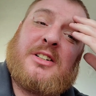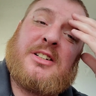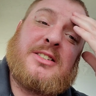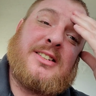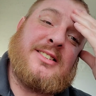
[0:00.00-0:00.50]
It
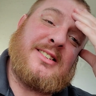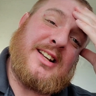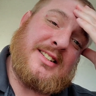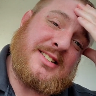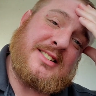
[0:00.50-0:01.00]
just
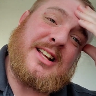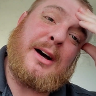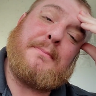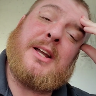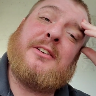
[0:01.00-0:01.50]
it
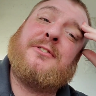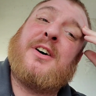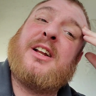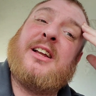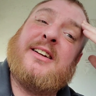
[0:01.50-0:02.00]
stopped being
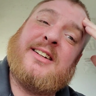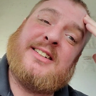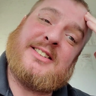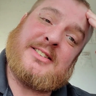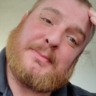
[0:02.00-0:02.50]
funny, and
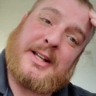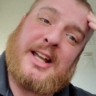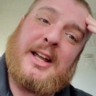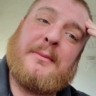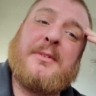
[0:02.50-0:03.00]
it just
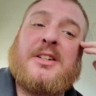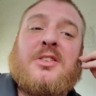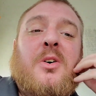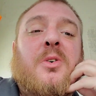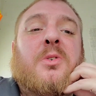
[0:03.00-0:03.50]
became this
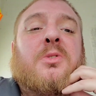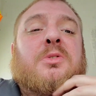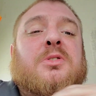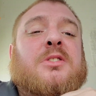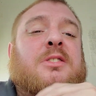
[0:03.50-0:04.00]

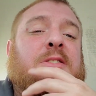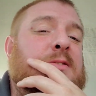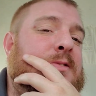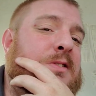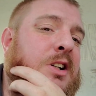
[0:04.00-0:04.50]
whole
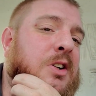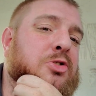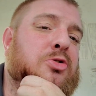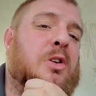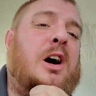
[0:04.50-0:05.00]
you know
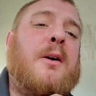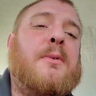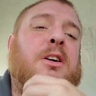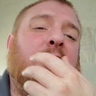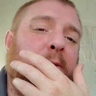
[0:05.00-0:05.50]

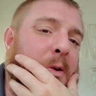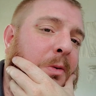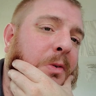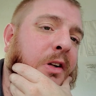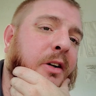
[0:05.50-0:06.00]
drama
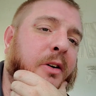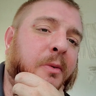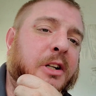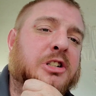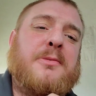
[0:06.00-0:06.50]
where you know
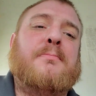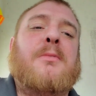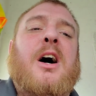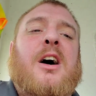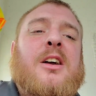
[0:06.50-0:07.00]
we just
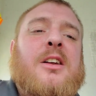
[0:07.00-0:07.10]
mock.